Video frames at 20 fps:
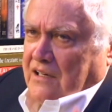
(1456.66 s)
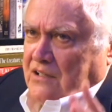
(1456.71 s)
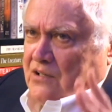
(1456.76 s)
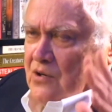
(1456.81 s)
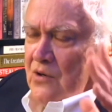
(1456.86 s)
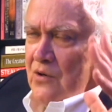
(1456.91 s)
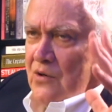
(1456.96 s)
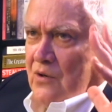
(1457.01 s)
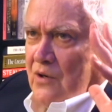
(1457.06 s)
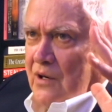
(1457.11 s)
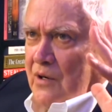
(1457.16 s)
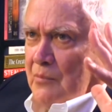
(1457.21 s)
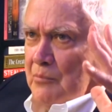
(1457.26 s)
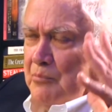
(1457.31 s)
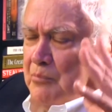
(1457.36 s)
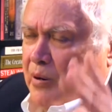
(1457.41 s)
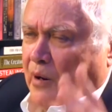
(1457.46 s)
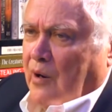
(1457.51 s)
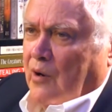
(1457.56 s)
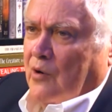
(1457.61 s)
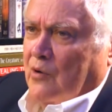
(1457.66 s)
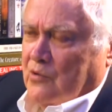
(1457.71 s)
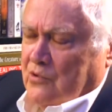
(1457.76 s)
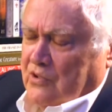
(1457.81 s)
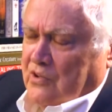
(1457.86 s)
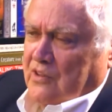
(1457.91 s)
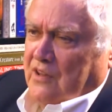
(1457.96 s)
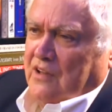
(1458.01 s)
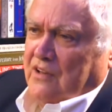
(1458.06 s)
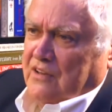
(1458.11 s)
to
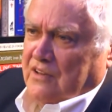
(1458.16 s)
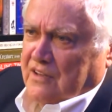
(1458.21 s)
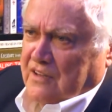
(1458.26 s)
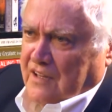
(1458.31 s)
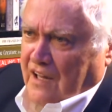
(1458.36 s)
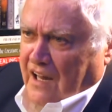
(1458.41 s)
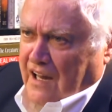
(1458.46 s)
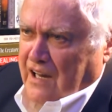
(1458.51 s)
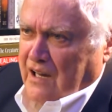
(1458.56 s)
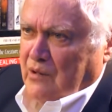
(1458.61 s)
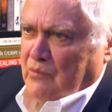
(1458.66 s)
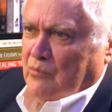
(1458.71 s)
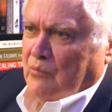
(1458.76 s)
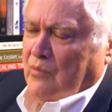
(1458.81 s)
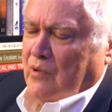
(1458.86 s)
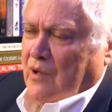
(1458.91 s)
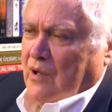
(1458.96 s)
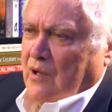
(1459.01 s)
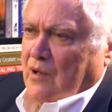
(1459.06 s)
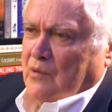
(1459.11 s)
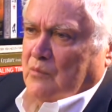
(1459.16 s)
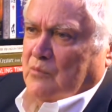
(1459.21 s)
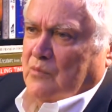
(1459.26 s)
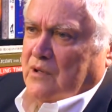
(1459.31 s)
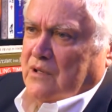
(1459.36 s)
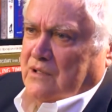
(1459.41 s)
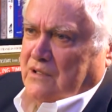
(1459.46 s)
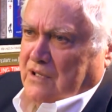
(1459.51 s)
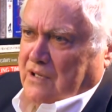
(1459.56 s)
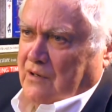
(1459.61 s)
impose the same
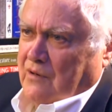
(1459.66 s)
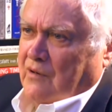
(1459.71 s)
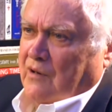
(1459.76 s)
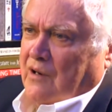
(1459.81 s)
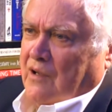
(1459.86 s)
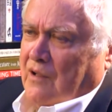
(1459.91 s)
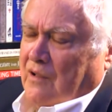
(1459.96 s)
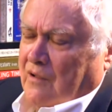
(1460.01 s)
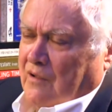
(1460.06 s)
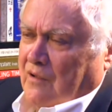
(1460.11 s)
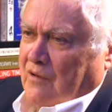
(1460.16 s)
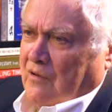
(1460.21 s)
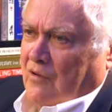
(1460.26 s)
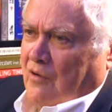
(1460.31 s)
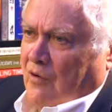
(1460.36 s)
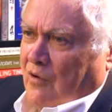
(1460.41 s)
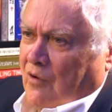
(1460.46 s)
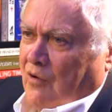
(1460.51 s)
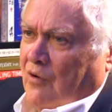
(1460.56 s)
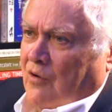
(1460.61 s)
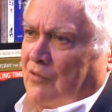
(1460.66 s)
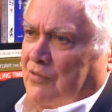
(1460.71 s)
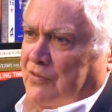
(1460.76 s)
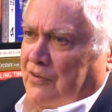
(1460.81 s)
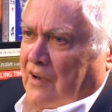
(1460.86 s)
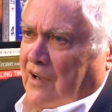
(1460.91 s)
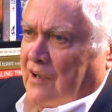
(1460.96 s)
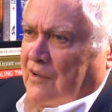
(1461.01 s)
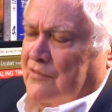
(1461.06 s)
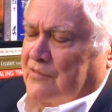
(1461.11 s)
material on all
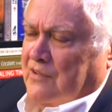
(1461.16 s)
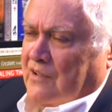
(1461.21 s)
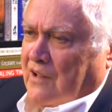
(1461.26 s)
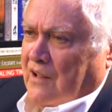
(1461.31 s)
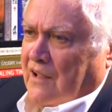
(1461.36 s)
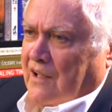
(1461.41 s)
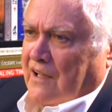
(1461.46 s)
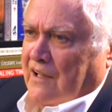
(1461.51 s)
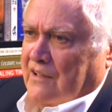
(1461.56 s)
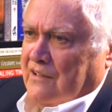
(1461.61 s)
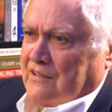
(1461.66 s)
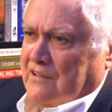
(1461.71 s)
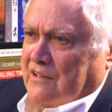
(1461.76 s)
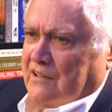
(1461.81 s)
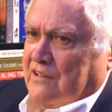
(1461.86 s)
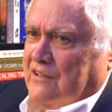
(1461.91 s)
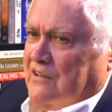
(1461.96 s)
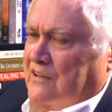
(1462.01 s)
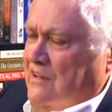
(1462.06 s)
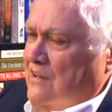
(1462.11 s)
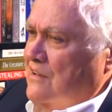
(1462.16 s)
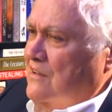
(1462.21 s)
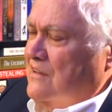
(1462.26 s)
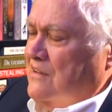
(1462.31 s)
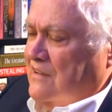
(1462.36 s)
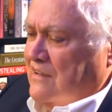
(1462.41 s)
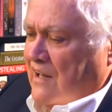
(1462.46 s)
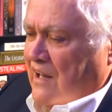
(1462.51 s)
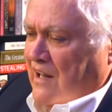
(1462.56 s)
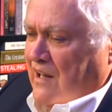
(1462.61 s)
five classes, the
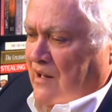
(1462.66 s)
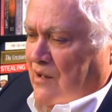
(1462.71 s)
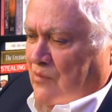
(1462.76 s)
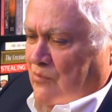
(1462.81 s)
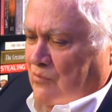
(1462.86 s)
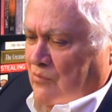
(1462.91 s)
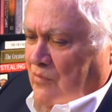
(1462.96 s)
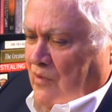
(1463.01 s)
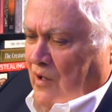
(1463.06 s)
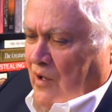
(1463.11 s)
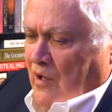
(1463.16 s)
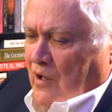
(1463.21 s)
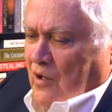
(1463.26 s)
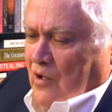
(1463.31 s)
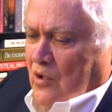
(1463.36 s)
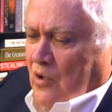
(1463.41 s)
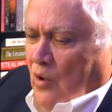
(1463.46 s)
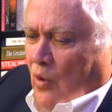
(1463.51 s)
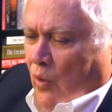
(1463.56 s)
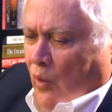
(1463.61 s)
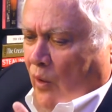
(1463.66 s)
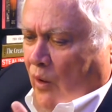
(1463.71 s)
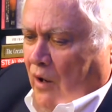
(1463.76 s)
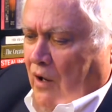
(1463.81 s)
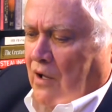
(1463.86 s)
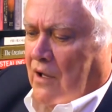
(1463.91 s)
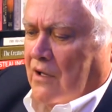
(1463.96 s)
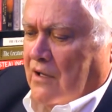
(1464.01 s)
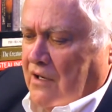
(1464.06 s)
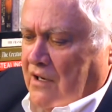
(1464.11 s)
same
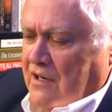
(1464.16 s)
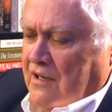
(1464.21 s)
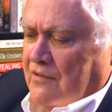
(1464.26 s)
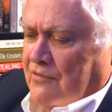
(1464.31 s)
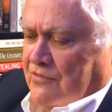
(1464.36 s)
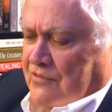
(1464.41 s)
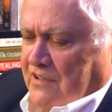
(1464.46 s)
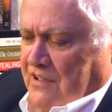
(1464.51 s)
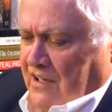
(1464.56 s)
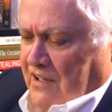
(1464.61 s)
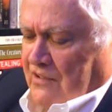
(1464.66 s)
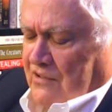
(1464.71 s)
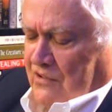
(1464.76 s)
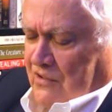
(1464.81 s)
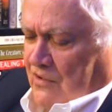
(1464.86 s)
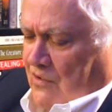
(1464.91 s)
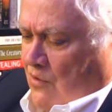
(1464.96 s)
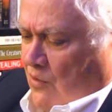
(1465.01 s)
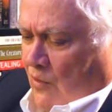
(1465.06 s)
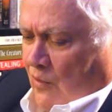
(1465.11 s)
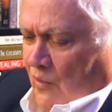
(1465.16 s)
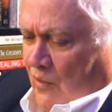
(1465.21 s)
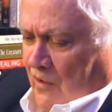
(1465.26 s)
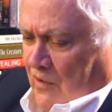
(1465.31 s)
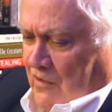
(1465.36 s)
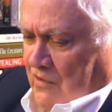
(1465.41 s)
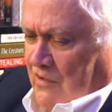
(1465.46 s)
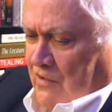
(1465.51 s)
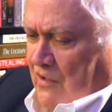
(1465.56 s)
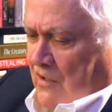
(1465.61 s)
quality of
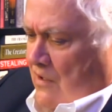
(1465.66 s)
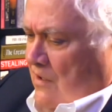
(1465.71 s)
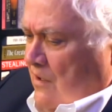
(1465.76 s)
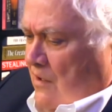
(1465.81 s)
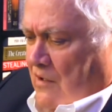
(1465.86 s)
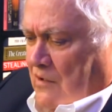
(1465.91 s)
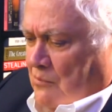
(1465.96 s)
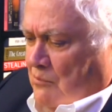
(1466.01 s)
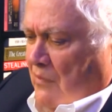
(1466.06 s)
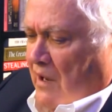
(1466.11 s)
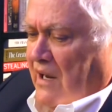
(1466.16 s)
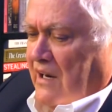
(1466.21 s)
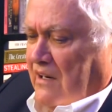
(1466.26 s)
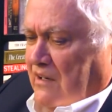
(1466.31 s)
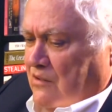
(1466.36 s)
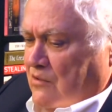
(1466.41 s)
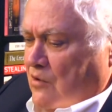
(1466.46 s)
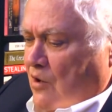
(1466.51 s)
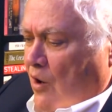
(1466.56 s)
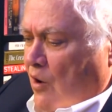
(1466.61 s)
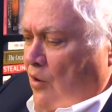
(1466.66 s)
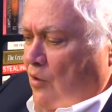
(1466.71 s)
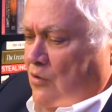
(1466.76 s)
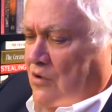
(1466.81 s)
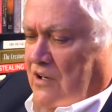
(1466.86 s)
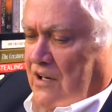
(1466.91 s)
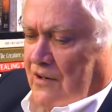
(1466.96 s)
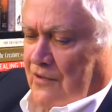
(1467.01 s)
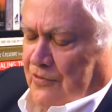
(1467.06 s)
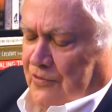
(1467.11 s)
discourse, make no
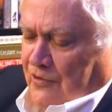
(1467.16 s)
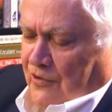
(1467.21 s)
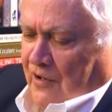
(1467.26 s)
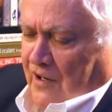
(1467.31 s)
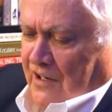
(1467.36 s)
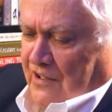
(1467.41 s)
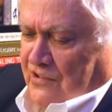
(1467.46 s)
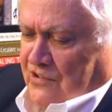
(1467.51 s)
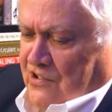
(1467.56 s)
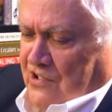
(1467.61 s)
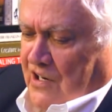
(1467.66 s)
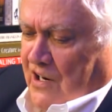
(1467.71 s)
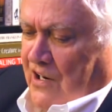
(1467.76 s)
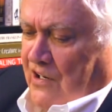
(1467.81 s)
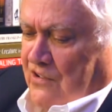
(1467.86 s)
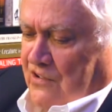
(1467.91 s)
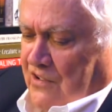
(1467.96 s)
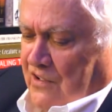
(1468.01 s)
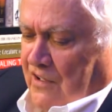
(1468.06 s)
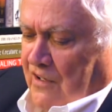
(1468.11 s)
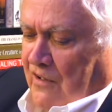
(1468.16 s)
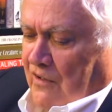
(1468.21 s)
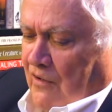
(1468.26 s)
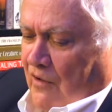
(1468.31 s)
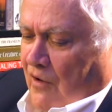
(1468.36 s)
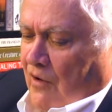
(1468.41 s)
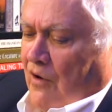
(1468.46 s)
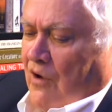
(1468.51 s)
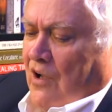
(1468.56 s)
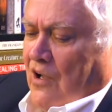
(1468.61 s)
differentiation at
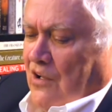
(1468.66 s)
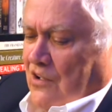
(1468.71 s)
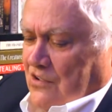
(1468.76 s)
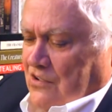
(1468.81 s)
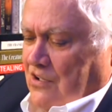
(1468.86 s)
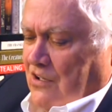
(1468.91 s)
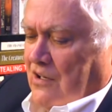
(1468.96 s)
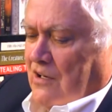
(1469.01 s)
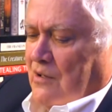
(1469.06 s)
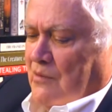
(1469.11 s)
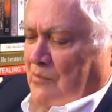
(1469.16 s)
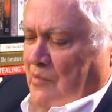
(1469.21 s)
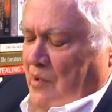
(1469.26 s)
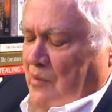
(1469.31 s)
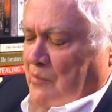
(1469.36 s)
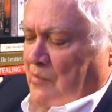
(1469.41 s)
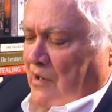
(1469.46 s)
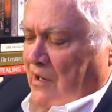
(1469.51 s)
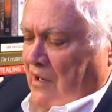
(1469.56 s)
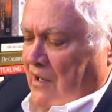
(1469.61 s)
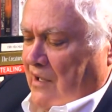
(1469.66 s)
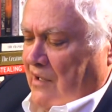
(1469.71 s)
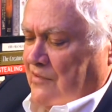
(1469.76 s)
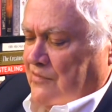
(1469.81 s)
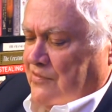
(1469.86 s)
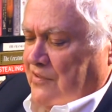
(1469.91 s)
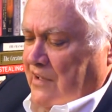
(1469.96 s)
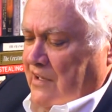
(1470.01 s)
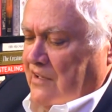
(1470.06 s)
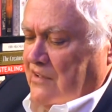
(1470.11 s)
all. Certainly made my
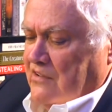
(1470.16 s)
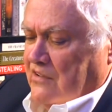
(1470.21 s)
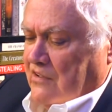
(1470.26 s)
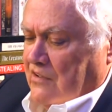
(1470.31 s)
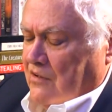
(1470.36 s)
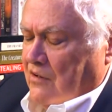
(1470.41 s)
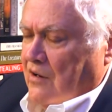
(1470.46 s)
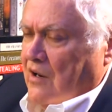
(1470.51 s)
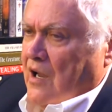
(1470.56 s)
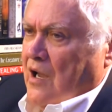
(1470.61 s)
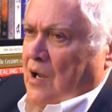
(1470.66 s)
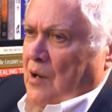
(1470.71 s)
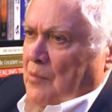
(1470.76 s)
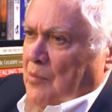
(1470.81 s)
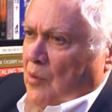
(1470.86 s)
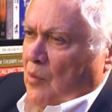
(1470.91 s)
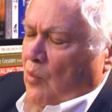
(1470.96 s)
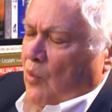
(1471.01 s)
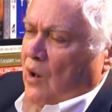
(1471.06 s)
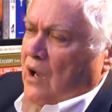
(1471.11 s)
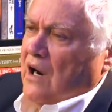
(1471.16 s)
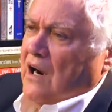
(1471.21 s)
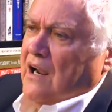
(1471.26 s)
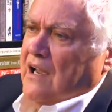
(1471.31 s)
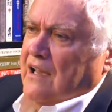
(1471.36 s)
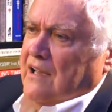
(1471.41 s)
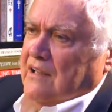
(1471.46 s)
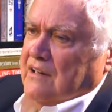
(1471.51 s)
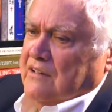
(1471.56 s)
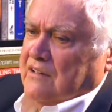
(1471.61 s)
life easier. But what I
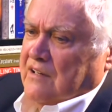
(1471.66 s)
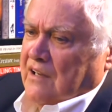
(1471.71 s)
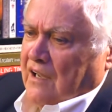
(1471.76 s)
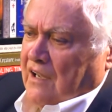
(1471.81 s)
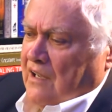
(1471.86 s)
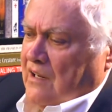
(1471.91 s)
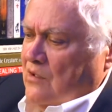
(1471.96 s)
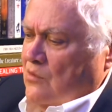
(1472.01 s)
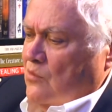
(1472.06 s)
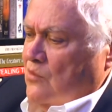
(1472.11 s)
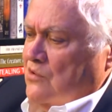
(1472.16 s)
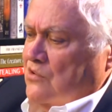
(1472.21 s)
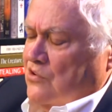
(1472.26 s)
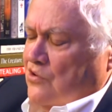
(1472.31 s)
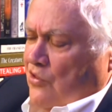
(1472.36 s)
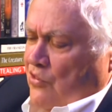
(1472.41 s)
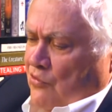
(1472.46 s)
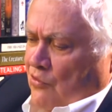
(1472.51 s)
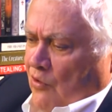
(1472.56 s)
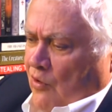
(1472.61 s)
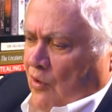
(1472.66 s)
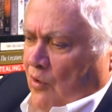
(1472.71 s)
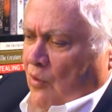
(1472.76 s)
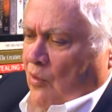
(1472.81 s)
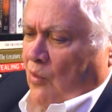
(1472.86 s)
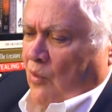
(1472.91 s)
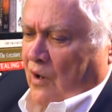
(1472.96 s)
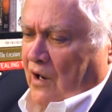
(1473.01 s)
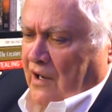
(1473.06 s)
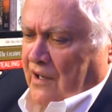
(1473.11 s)
had done was throw
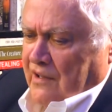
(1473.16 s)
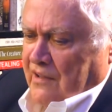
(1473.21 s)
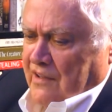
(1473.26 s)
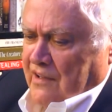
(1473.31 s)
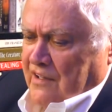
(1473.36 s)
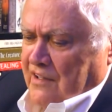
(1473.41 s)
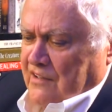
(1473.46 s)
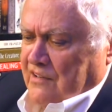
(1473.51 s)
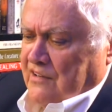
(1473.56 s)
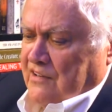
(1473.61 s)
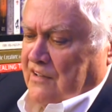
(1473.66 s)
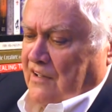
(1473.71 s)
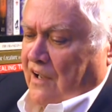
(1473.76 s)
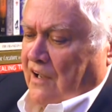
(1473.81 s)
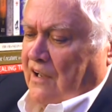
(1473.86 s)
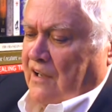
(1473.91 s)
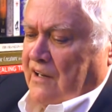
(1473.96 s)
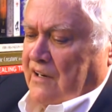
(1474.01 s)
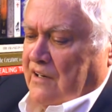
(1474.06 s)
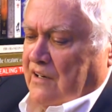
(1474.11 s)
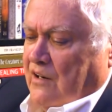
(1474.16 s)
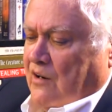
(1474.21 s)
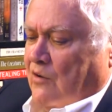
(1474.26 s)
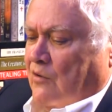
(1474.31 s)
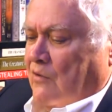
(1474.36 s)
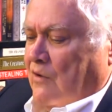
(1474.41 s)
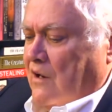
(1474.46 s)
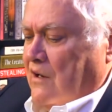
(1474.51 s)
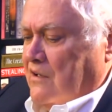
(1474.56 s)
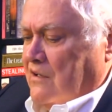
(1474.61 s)
away the assigned
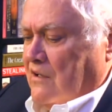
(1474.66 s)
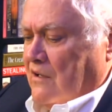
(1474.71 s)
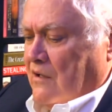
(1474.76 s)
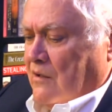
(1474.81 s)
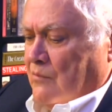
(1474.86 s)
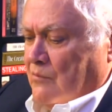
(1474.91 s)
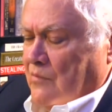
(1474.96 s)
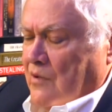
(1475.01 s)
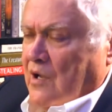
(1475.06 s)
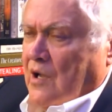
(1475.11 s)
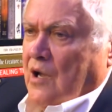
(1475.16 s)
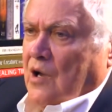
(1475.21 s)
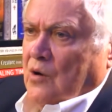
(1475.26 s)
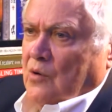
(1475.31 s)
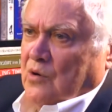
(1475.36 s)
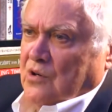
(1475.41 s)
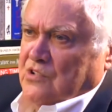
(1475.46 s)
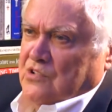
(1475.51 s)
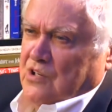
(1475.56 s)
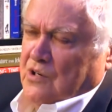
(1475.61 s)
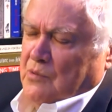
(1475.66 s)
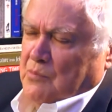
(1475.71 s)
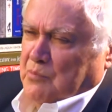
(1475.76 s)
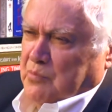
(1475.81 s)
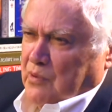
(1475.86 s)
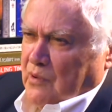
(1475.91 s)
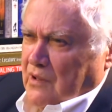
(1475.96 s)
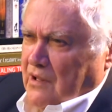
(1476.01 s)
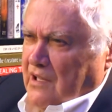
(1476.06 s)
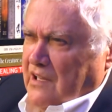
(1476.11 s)
curriculum, which I
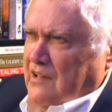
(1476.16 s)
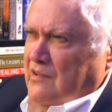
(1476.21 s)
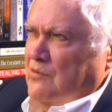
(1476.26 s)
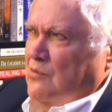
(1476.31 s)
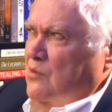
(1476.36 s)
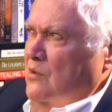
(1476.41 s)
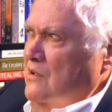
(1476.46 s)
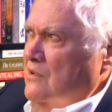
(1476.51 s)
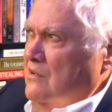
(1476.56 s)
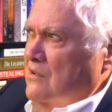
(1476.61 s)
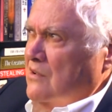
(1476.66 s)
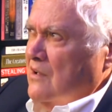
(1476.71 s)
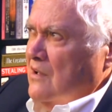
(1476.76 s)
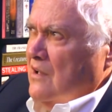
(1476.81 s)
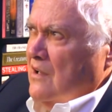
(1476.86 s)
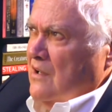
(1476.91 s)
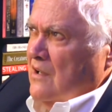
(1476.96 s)
believe was